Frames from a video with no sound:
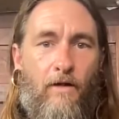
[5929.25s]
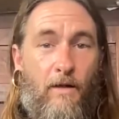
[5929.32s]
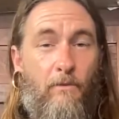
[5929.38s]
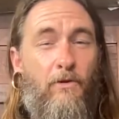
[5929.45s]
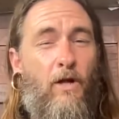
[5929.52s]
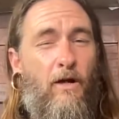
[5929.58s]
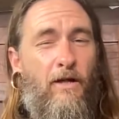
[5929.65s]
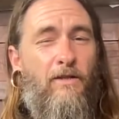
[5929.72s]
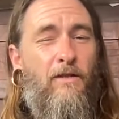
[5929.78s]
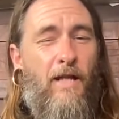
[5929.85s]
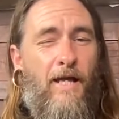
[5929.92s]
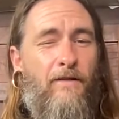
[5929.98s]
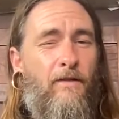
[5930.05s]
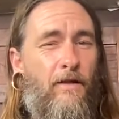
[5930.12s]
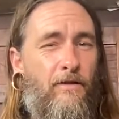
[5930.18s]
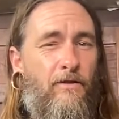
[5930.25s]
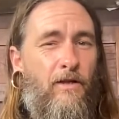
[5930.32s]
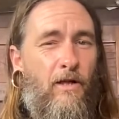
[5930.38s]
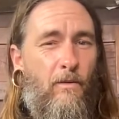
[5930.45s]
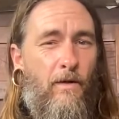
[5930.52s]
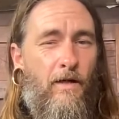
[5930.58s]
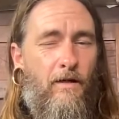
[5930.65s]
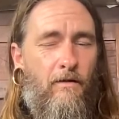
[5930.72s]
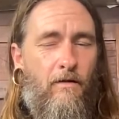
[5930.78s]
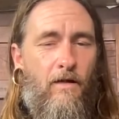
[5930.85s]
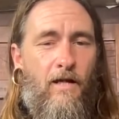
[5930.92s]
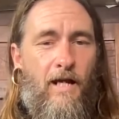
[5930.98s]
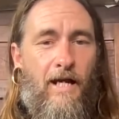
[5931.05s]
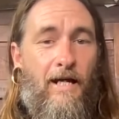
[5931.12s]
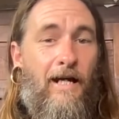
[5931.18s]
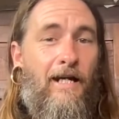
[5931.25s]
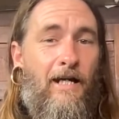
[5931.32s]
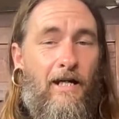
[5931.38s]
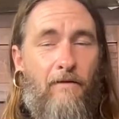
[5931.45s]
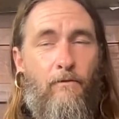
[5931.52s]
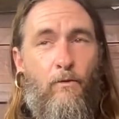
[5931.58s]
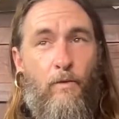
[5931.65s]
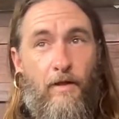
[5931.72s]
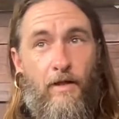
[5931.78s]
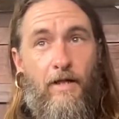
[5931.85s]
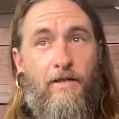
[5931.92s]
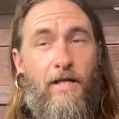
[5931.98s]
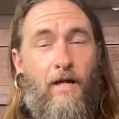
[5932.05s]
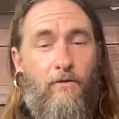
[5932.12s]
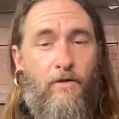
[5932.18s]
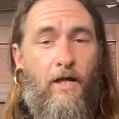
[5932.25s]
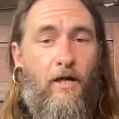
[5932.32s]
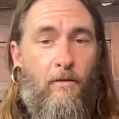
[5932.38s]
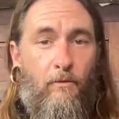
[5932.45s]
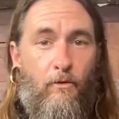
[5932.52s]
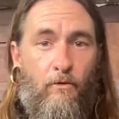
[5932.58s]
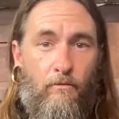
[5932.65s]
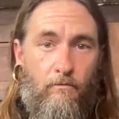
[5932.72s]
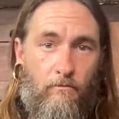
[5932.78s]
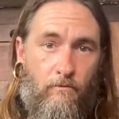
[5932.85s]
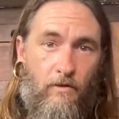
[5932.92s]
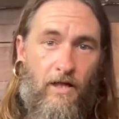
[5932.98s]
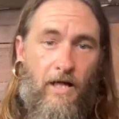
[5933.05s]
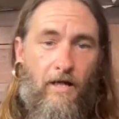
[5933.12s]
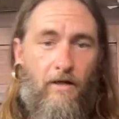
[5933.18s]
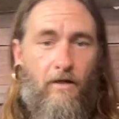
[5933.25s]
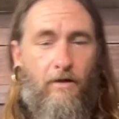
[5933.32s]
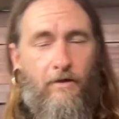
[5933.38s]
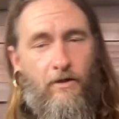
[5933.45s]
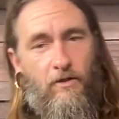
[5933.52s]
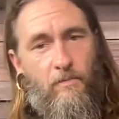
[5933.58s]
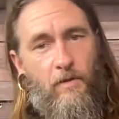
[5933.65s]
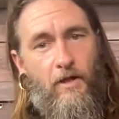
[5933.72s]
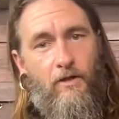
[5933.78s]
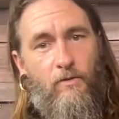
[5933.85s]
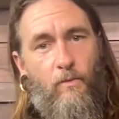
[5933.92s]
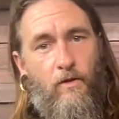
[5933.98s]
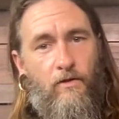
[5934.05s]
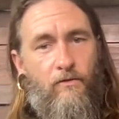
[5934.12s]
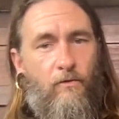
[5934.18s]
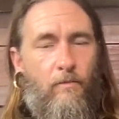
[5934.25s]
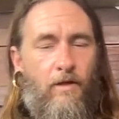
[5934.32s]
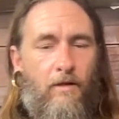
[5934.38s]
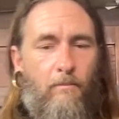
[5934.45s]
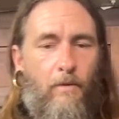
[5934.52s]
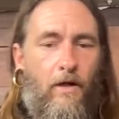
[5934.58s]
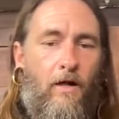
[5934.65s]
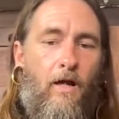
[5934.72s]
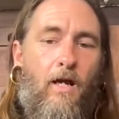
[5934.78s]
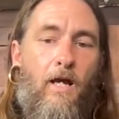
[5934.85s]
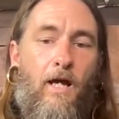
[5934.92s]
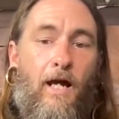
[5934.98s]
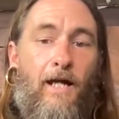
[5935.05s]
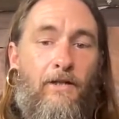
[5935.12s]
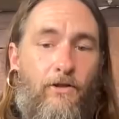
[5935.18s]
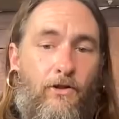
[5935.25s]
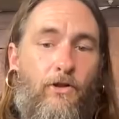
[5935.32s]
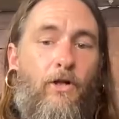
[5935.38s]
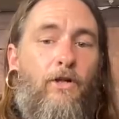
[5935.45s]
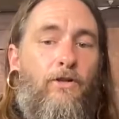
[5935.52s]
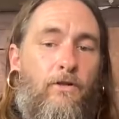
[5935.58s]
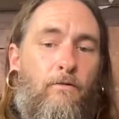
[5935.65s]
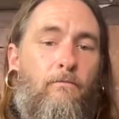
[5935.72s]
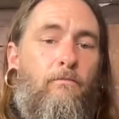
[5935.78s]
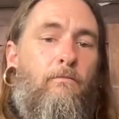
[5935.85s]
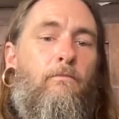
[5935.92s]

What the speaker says: It was on its last legs anyway, and I didn't even realize how terrible the editing experience was for me, but I just